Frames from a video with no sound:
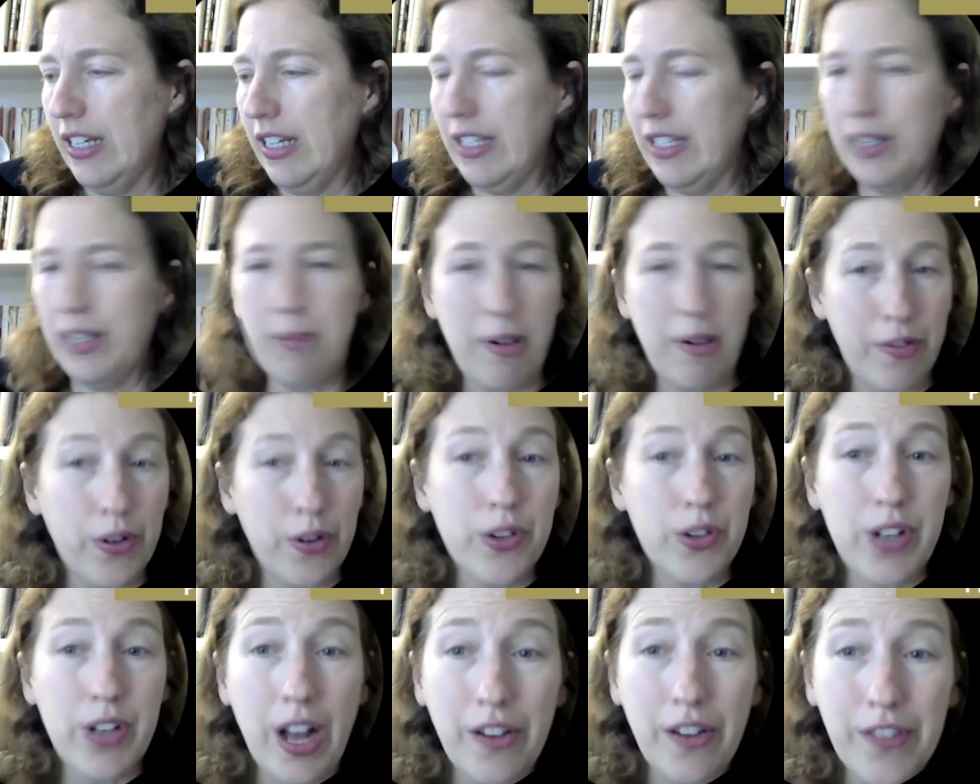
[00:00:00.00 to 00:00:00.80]
is my
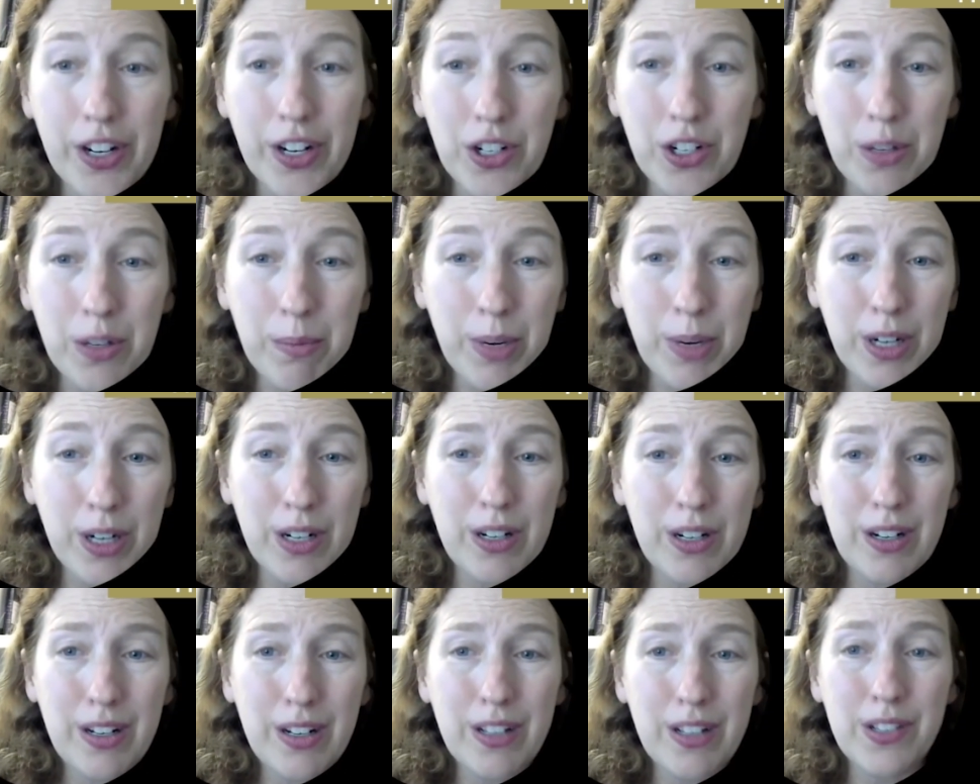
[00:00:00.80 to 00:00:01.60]
first nonfiction
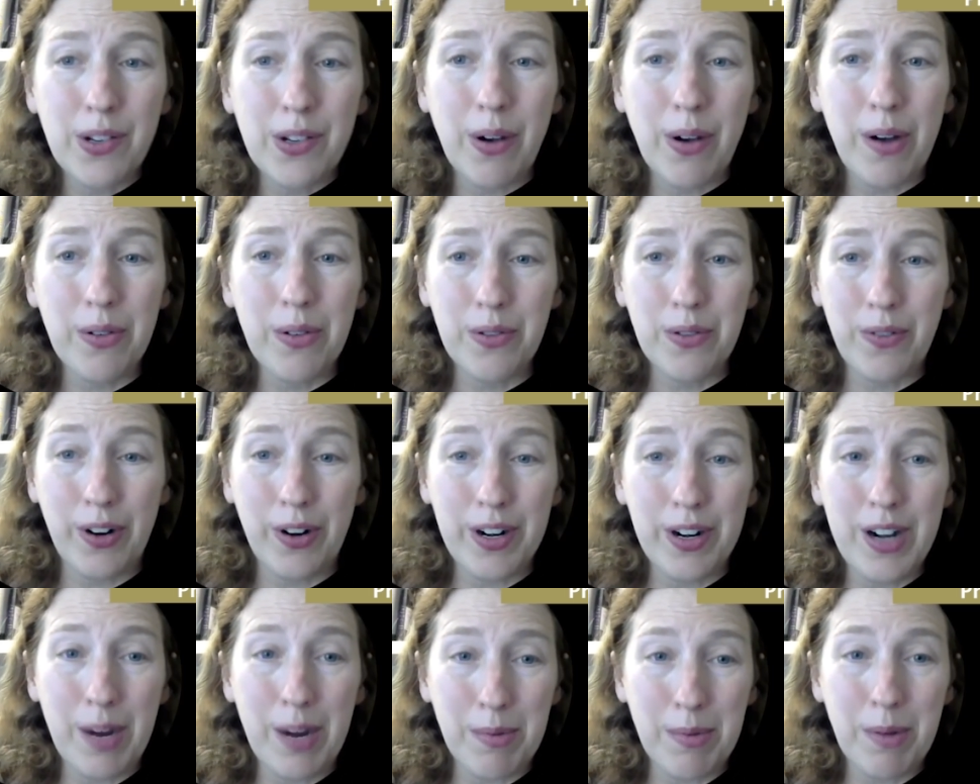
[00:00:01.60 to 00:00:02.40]
book, and so I was
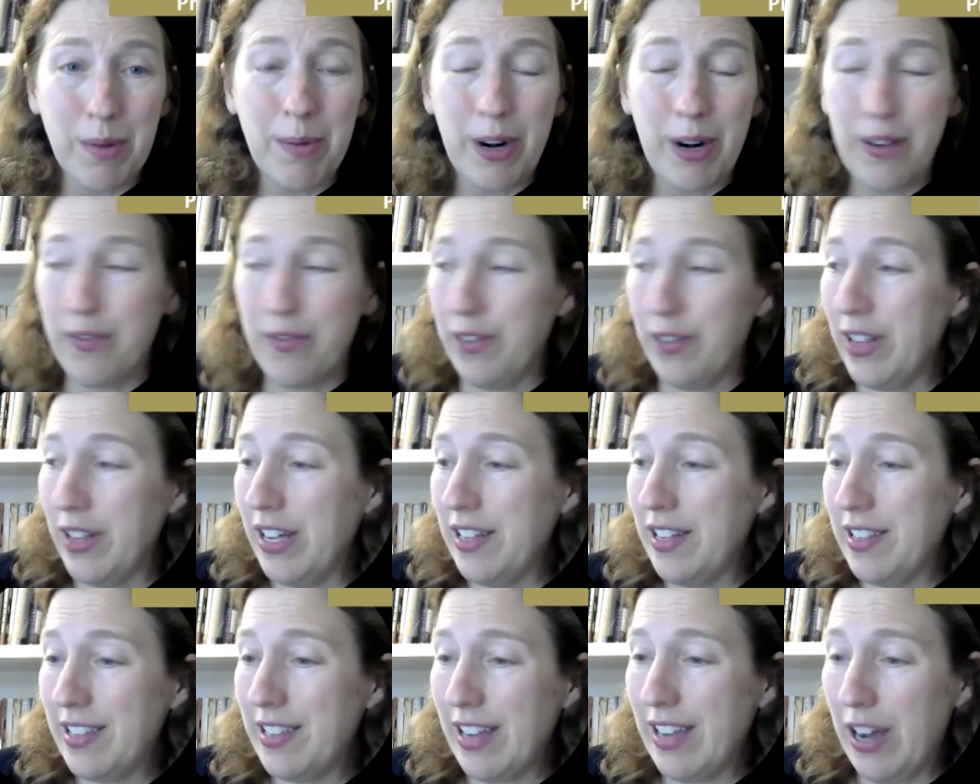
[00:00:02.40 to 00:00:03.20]
very not prepared for
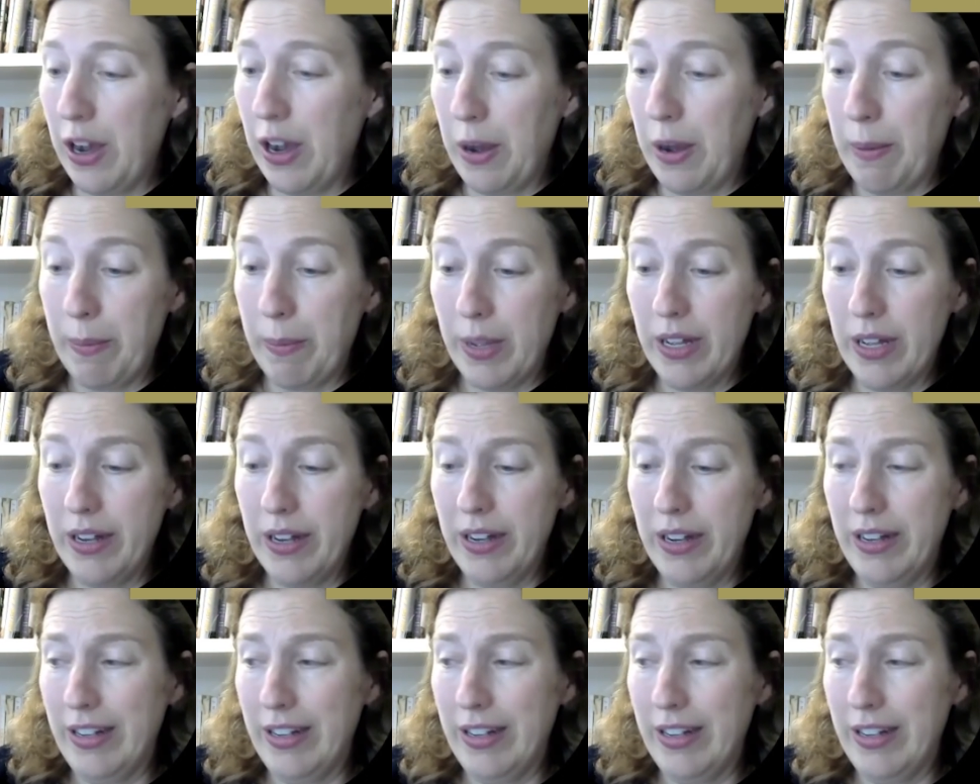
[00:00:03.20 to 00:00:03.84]
this. You